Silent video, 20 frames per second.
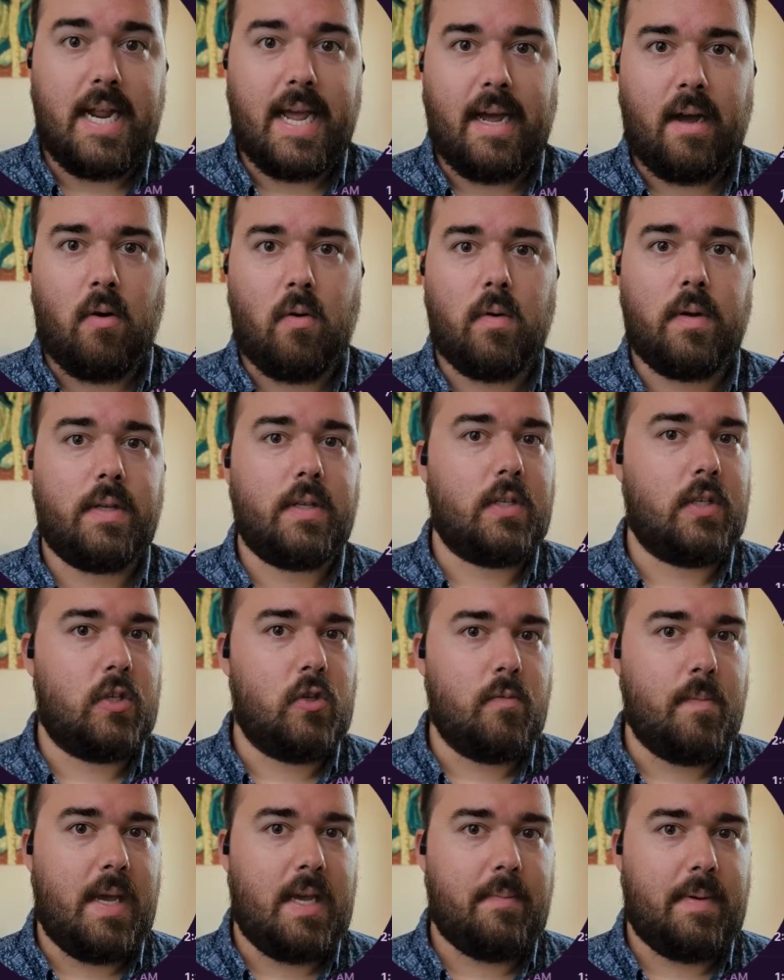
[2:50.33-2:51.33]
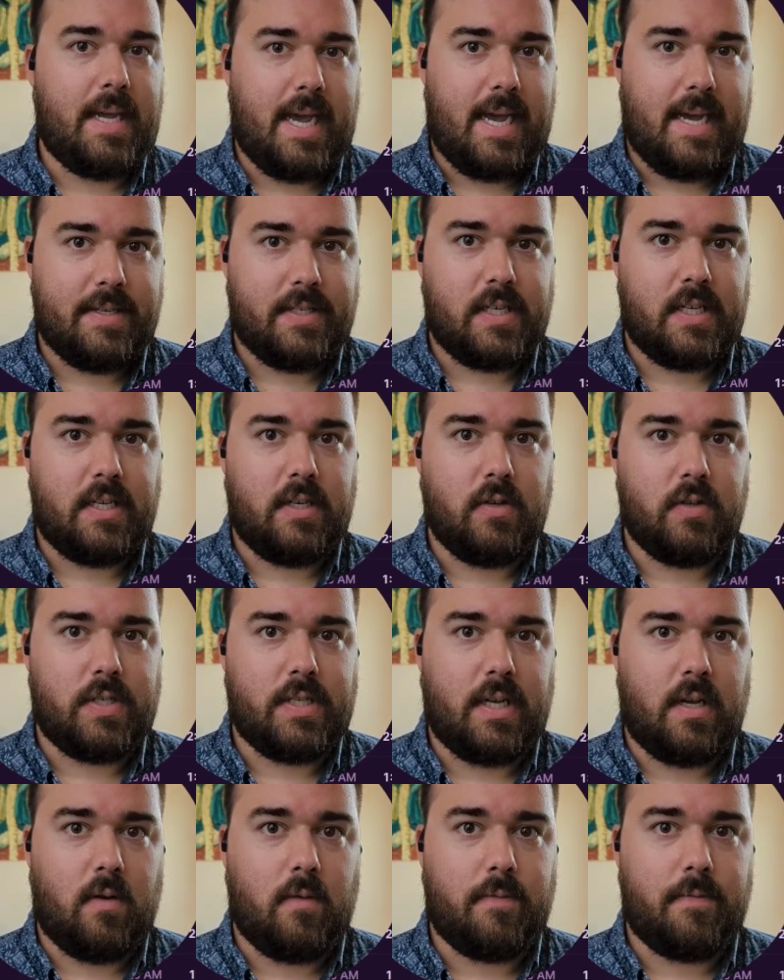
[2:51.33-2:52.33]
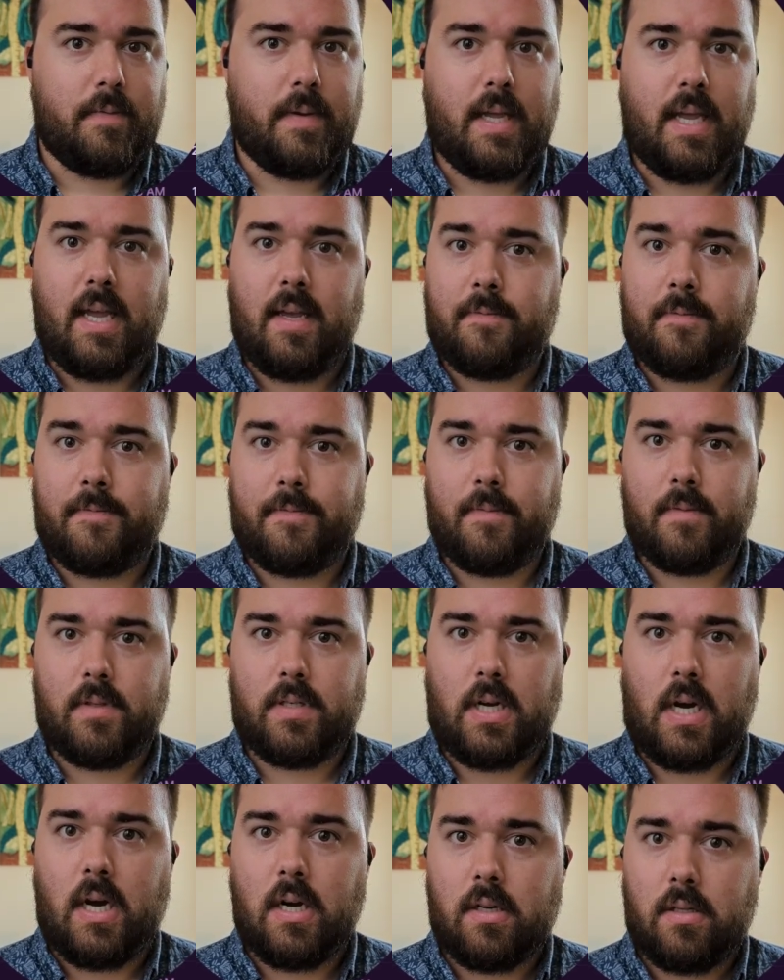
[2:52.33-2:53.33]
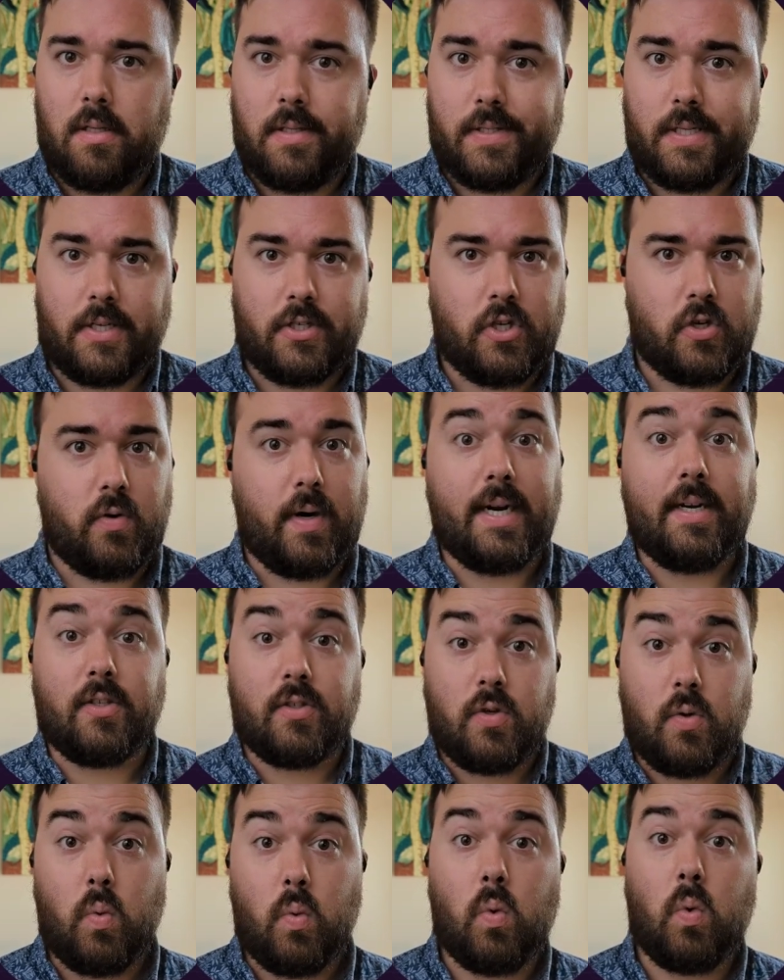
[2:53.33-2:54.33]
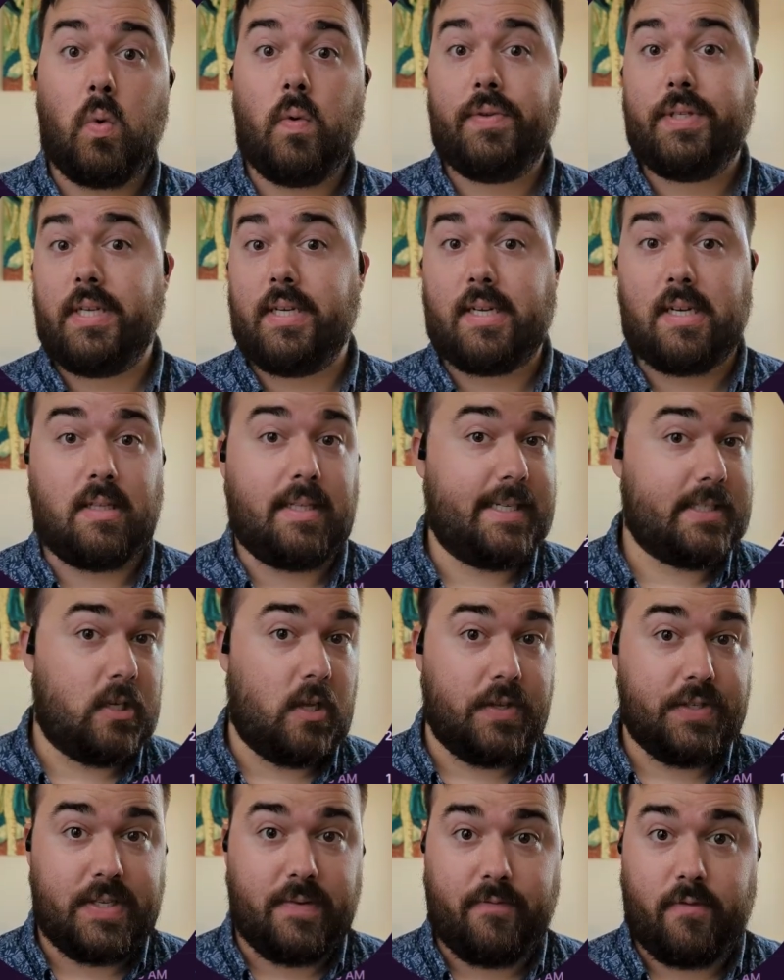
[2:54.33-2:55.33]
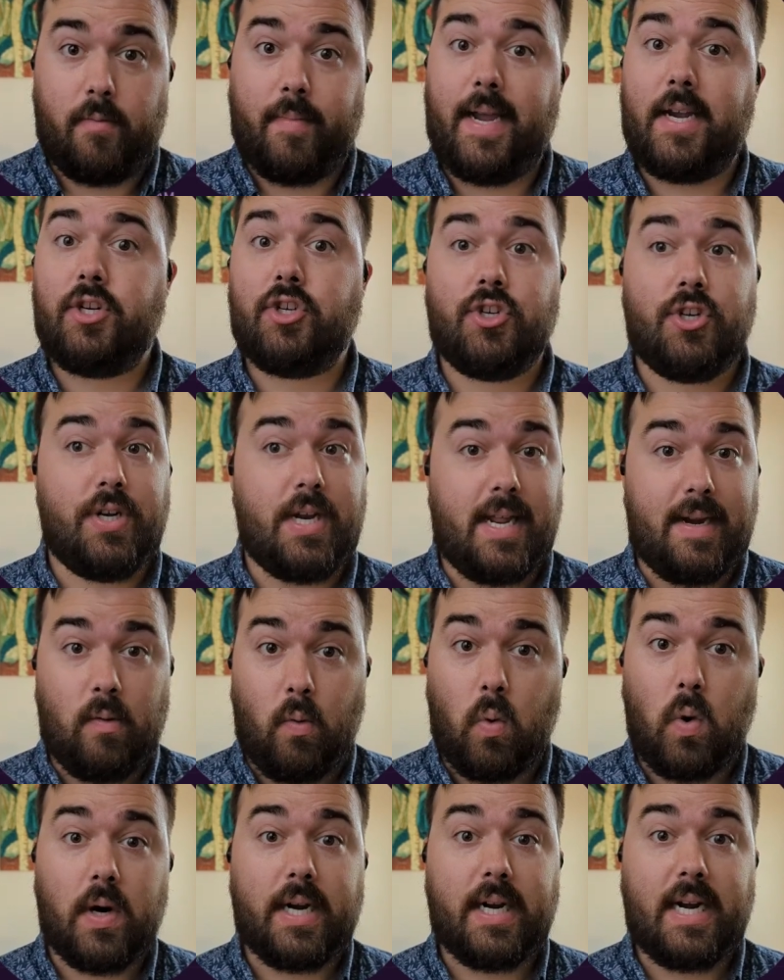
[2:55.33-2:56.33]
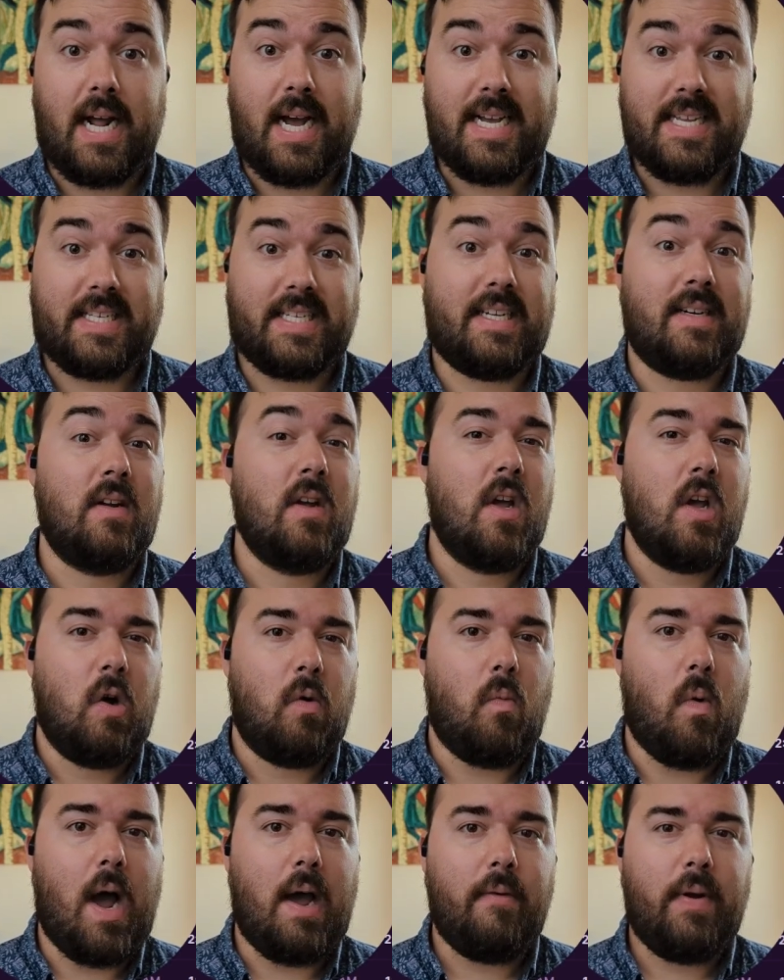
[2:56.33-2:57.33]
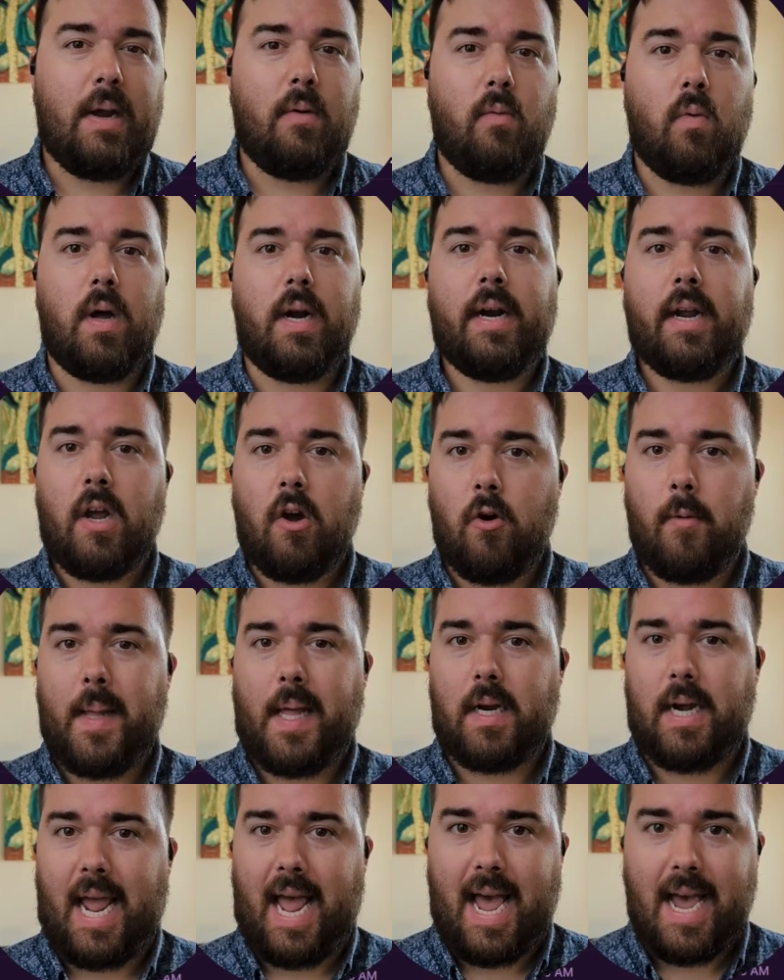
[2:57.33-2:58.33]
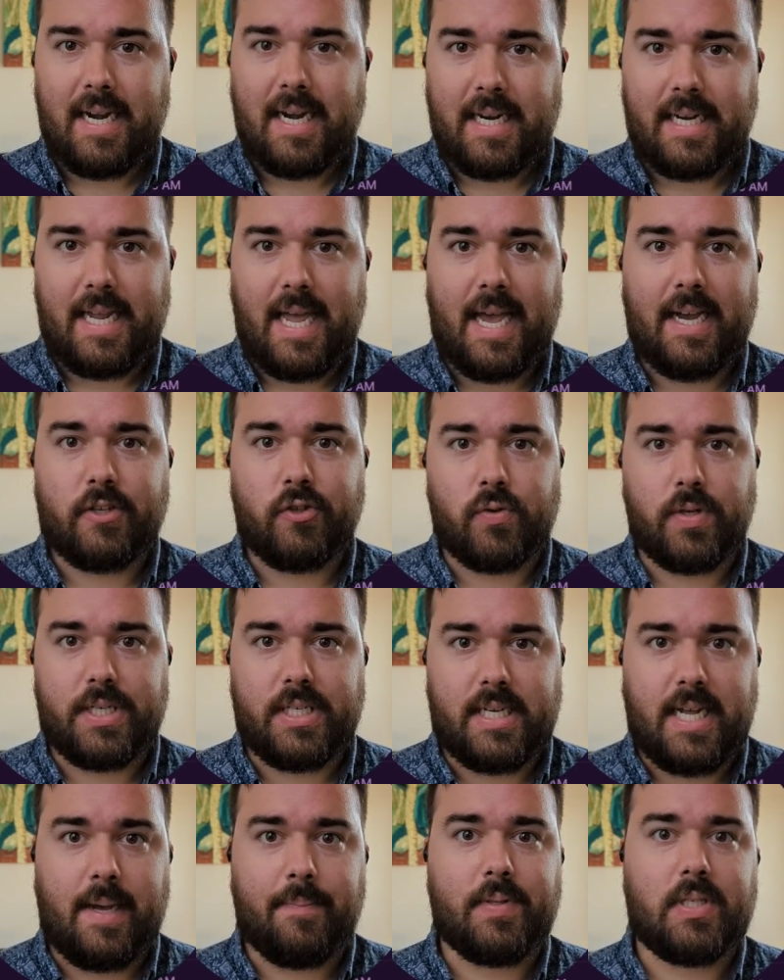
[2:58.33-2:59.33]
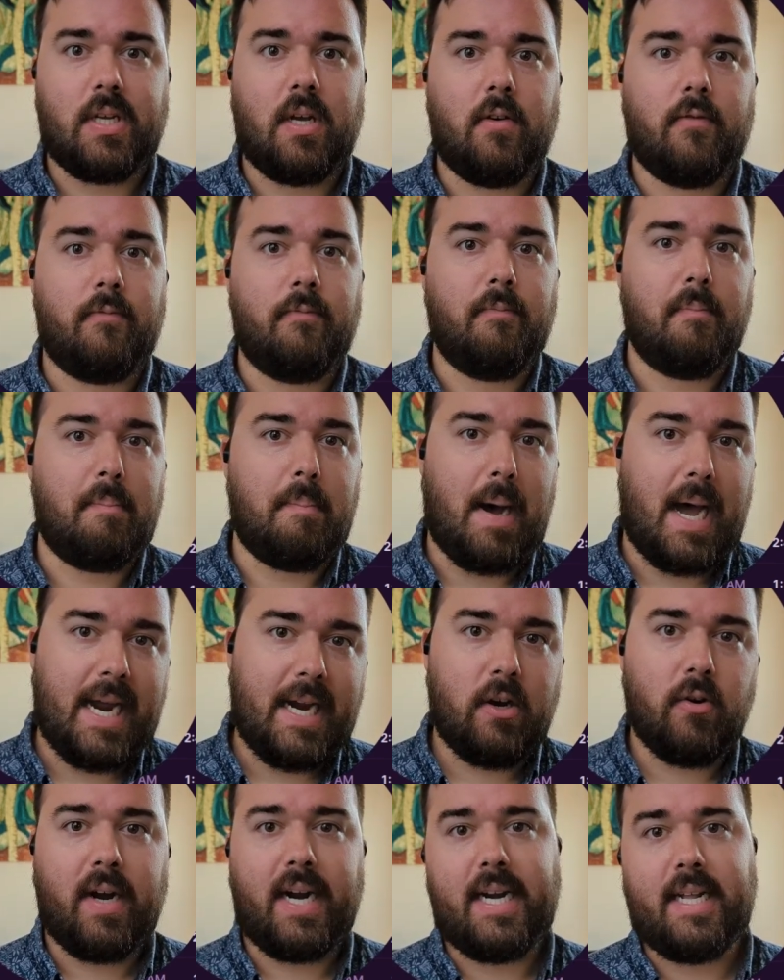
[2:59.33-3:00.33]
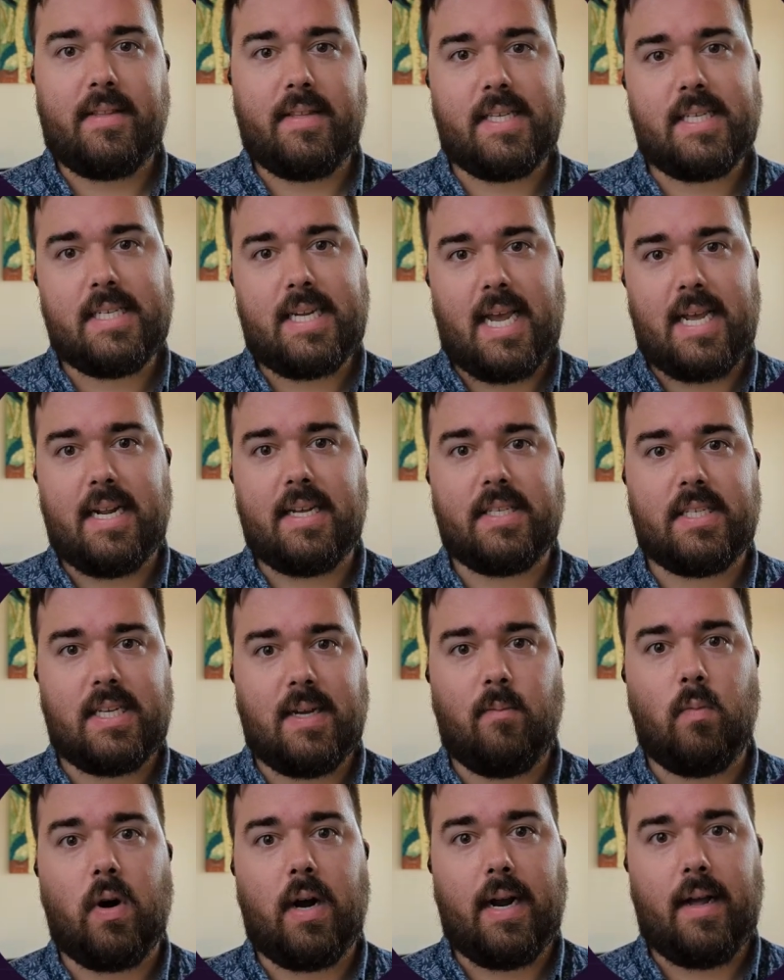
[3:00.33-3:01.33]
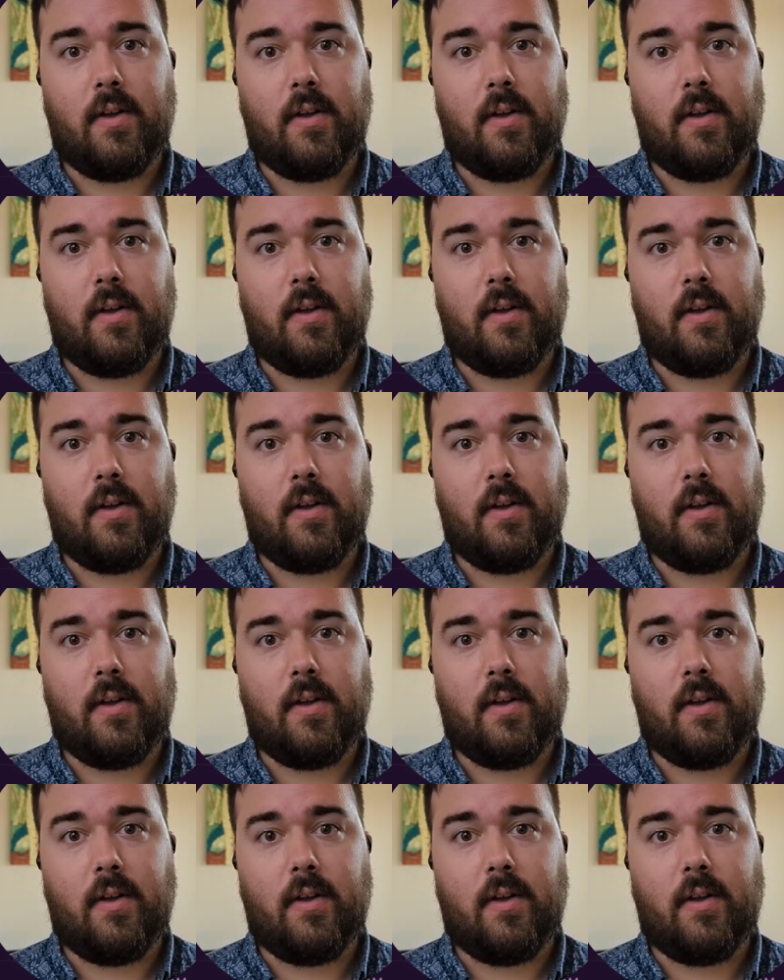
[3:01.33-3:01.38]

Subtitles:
Now, you may be asking yourself, if Toggl is such a great tool to collect all this information and organize it, why would I want to go about adding extra steps of migrating this data somewhere